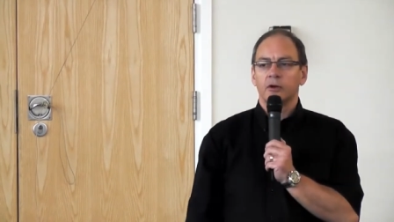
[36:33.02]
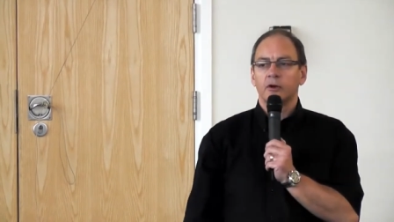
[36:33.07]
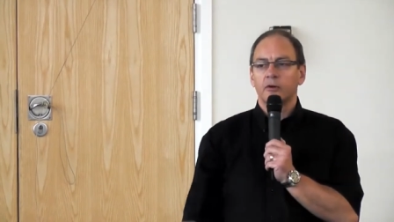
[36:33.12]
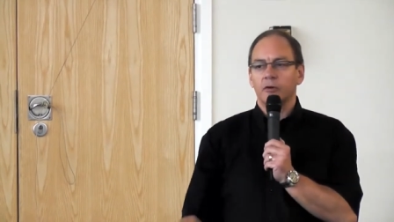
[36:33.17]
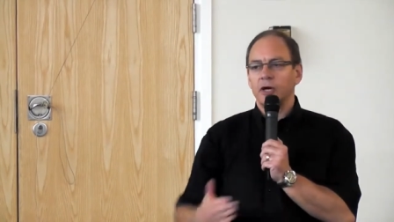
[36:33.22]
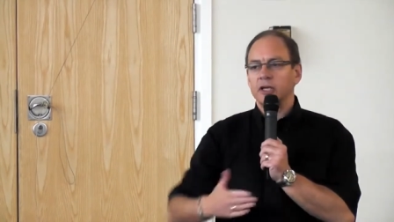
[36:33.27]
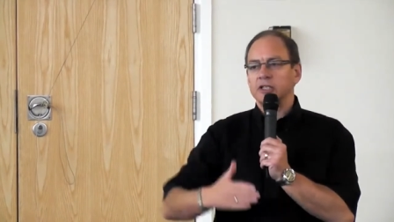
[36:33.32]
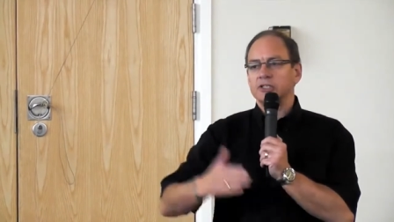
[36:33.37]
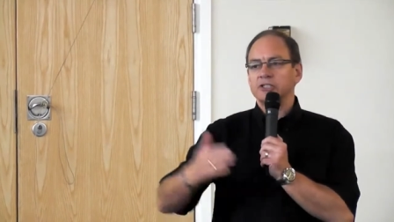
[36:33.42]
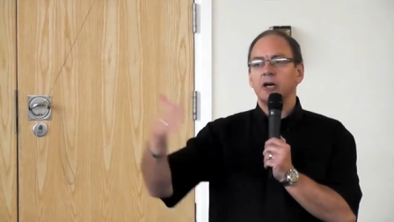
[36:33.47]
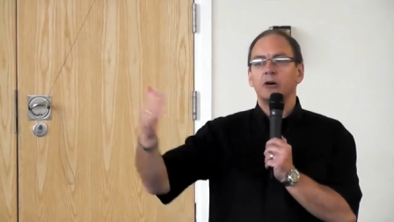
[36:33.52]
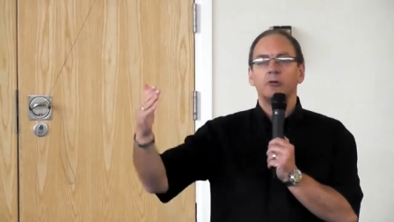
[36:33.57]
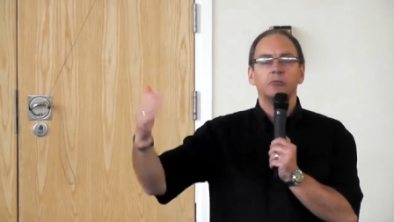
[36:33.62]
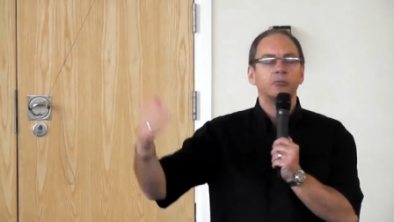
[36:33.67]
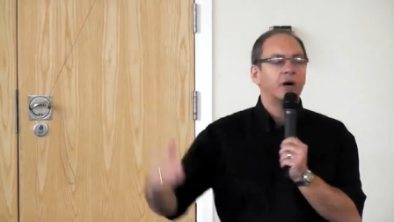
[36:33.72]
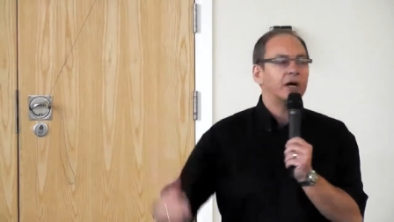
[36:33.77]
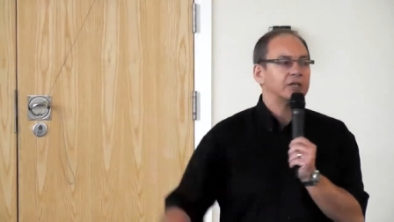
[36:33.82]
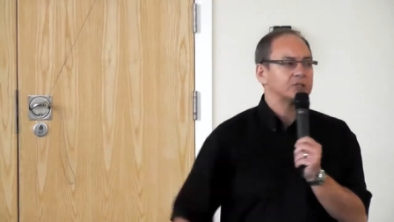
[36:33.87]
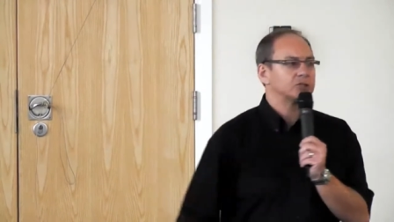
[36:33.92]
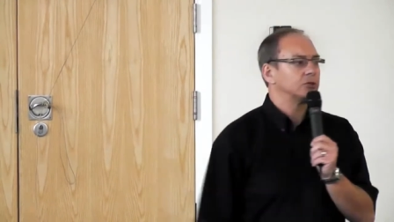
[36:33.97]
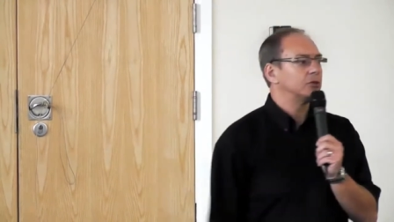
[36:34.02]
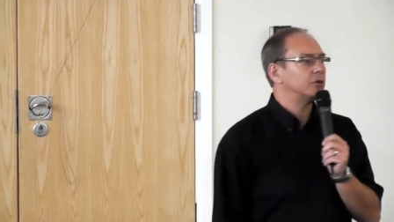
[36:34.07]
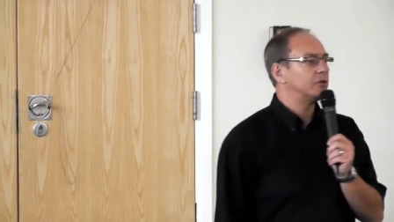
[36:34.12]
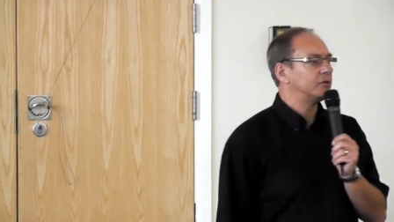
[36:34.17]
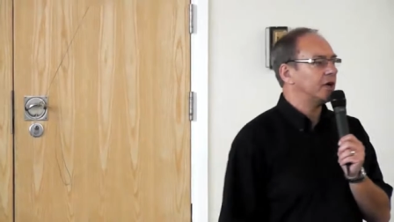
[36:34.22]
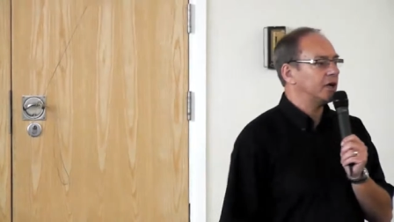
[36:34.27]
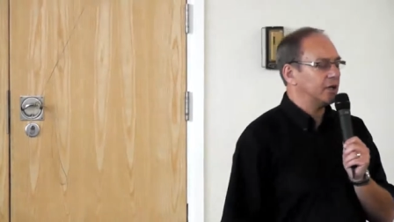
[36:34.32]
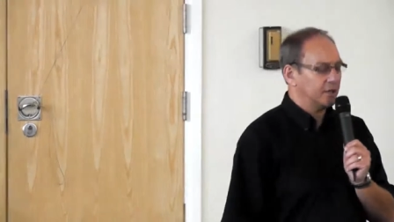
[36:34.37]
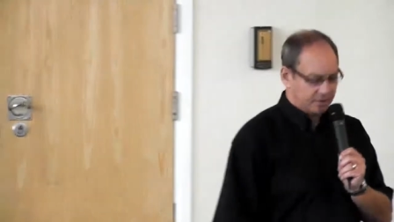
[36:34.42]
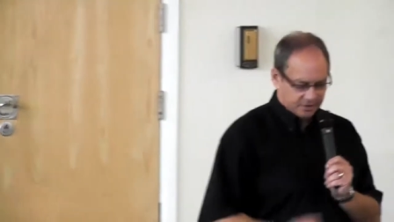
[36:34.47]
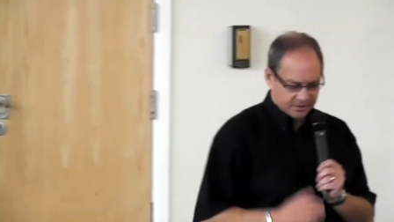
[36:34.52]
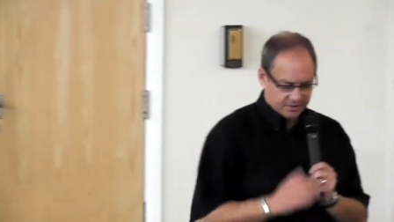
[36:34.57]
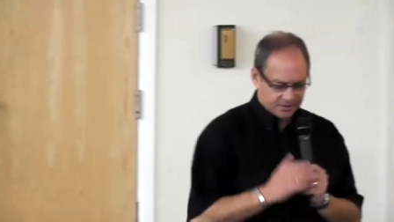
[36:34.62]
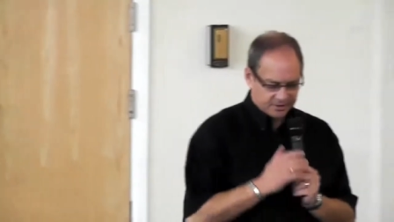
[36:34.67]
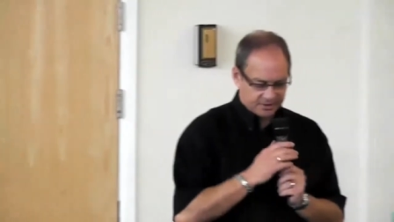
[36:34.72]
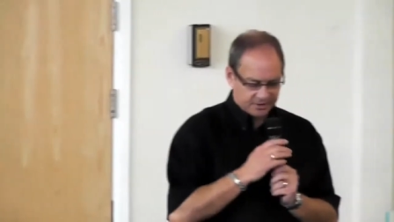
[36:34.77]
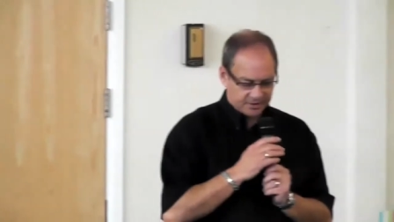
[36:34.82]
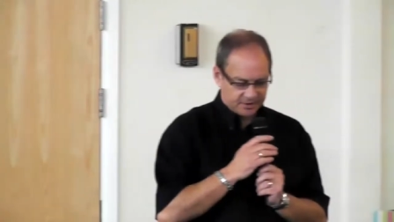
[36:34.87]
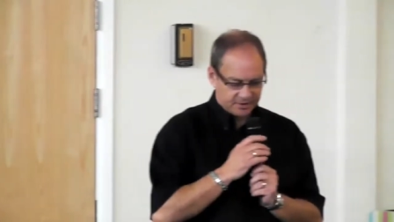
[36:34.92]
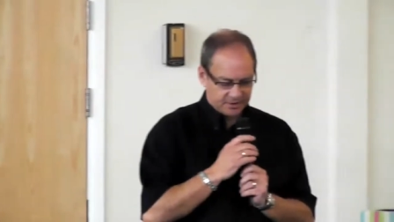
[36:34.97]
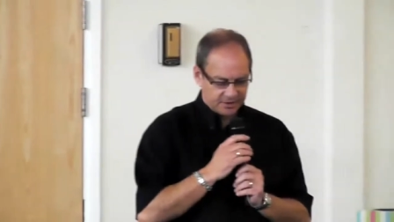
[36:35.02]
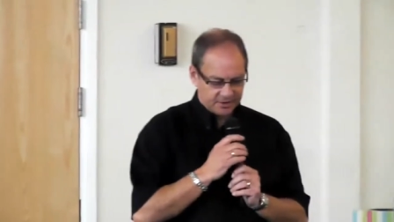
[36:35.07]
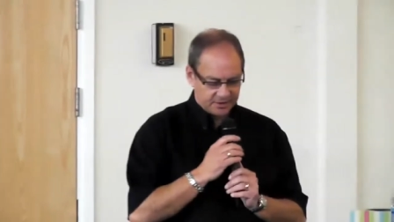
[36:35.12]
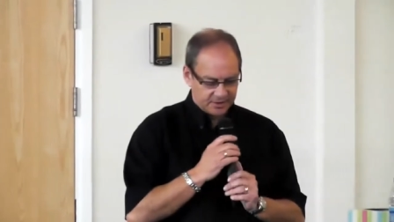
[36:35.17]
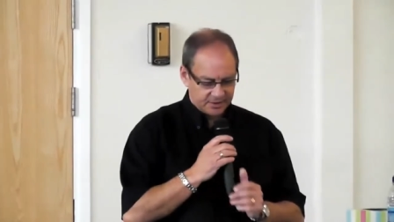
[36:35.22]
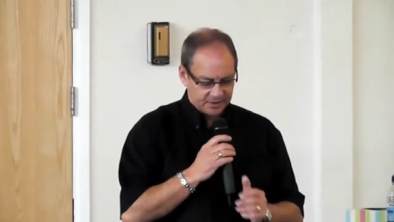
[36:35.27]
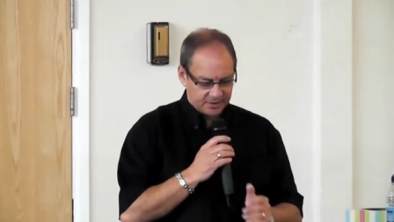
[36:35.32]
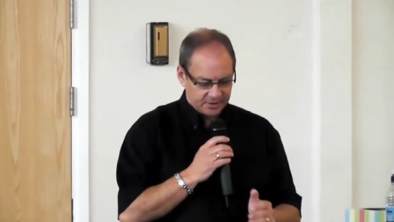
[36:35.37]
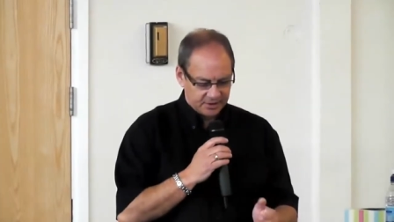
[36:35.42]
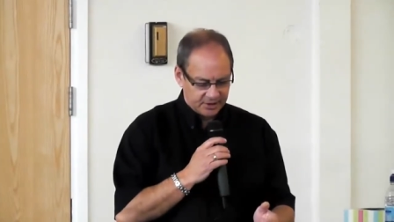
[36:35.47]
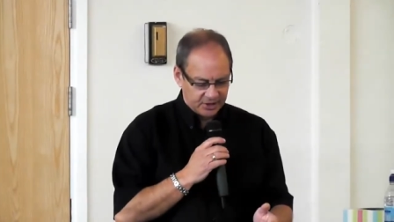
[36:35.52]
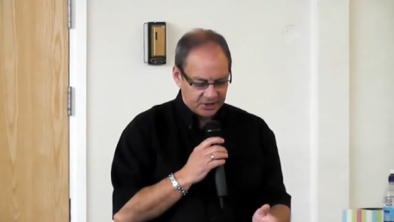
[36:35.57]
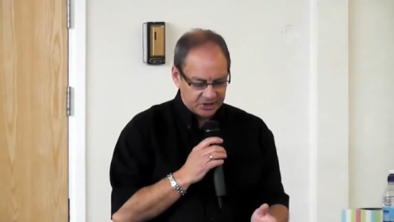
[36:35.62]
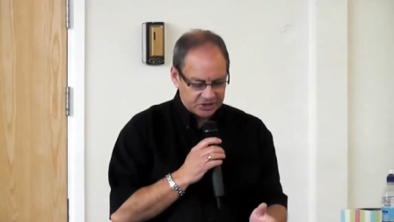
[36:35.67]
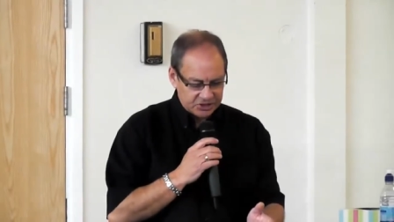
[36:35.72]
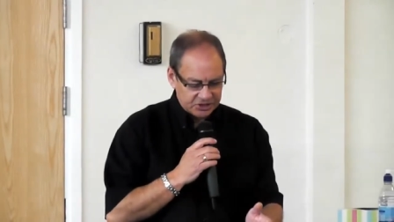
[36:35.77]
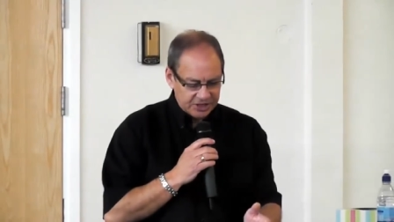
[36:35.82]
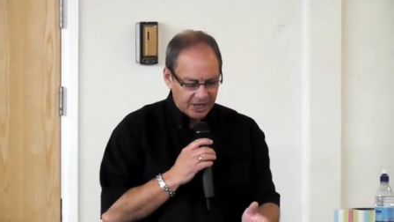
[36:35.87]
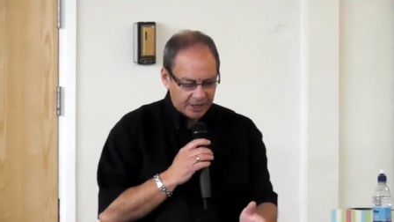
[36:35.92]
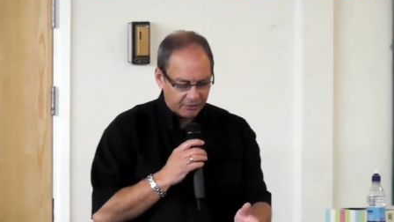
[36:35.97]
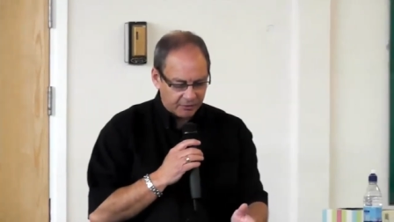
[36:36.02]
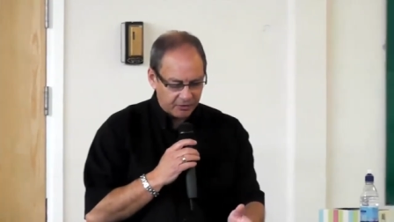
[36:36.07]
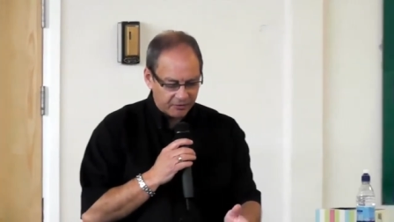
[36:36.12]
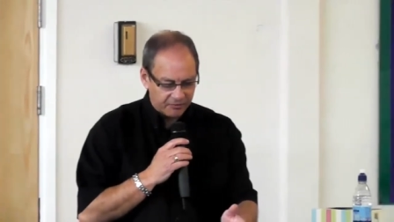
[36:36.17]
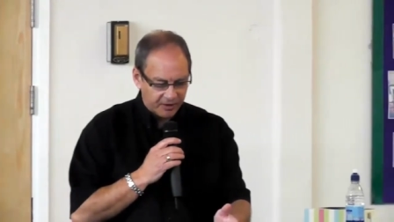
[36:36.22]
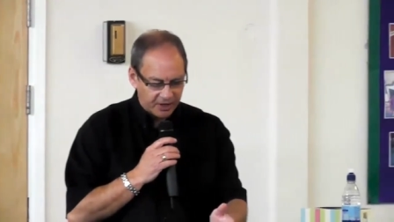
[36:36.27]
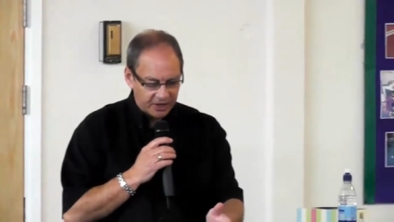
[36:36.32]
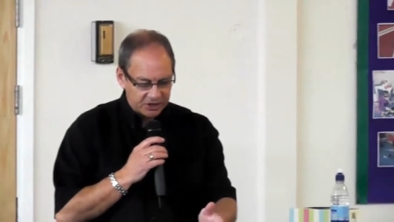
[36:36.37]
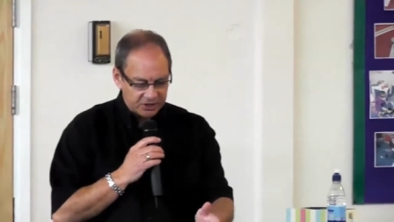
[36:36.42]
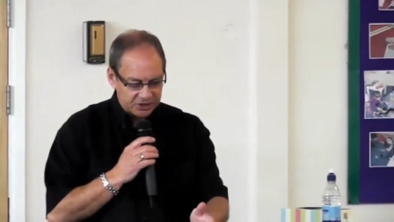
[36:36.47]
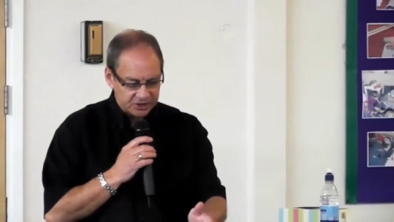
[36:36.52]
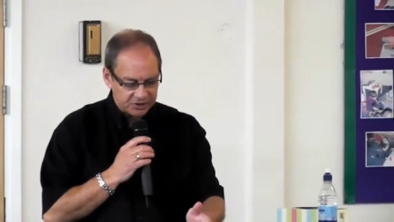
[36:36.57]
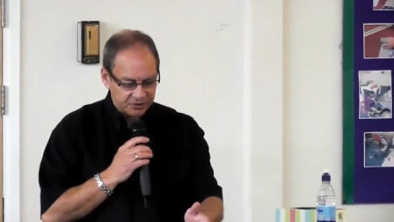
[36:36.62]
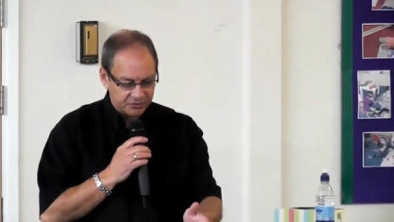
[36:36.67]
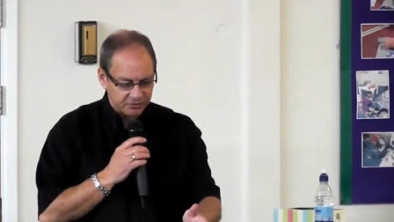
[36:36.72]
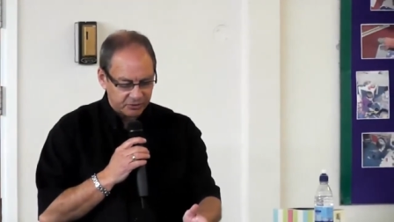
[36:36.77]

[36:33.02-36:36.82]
Christ our Passover is sacrificed